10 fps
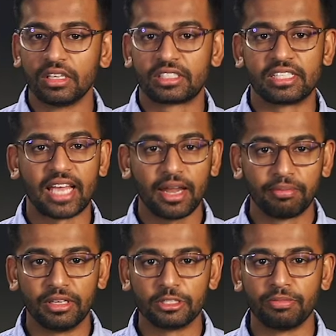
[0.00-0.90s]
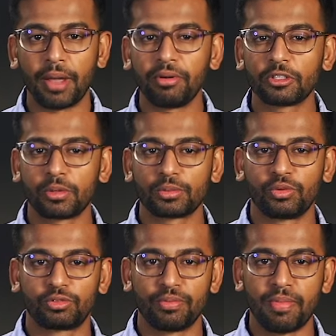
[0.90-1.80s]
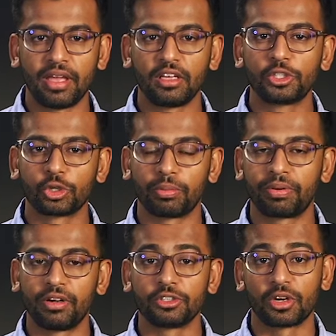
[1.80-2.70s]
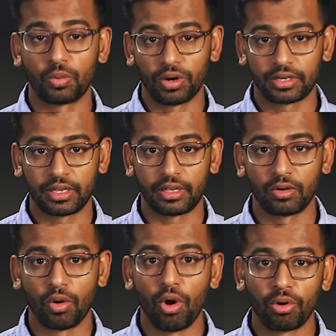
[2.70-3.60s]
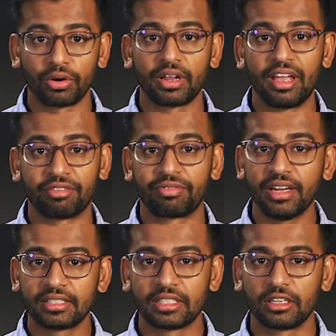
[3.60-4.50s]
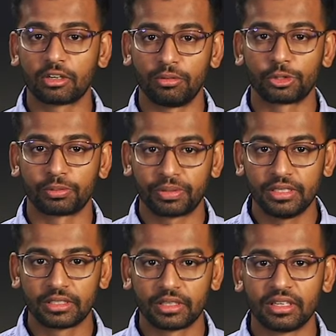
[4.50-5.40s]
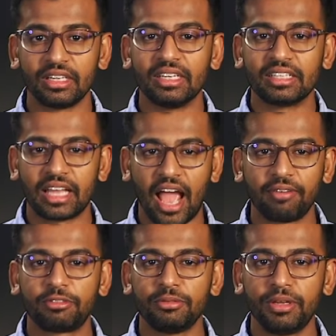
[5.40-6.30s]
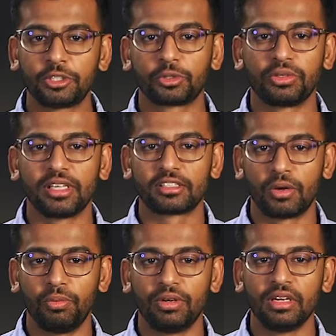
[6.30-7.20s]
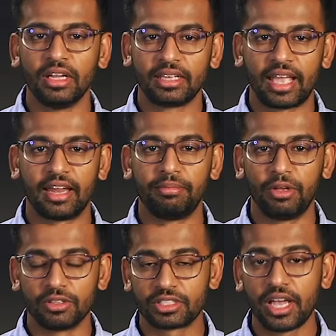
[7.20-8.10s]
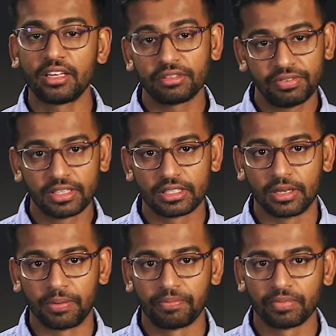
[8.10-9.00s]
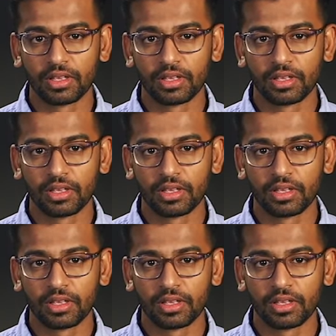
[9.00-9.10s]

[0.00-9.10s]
Sysadmins might be responsible for making sure printers are working, or if renting a commercial printer, they have to make sure that someone can be on site to fix it.